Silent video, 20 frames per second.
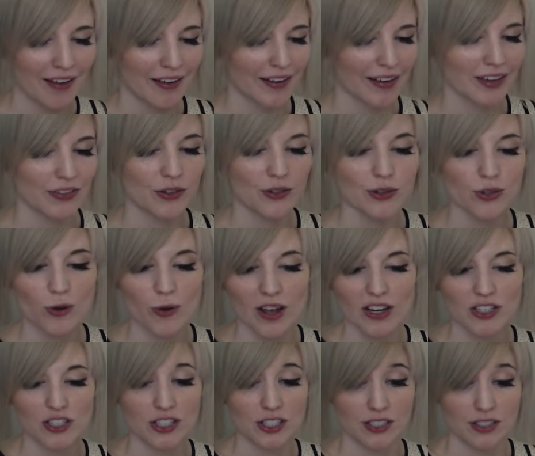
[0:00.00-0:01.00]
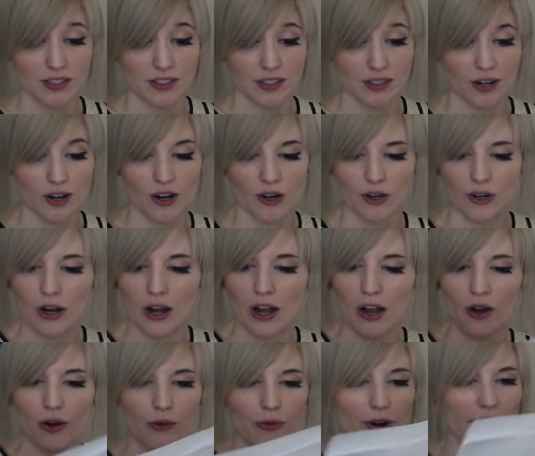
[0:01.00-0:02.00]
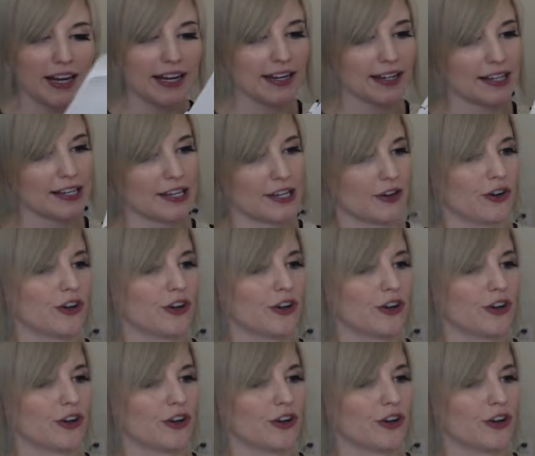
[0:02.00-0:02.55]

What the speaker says: And those questions are right here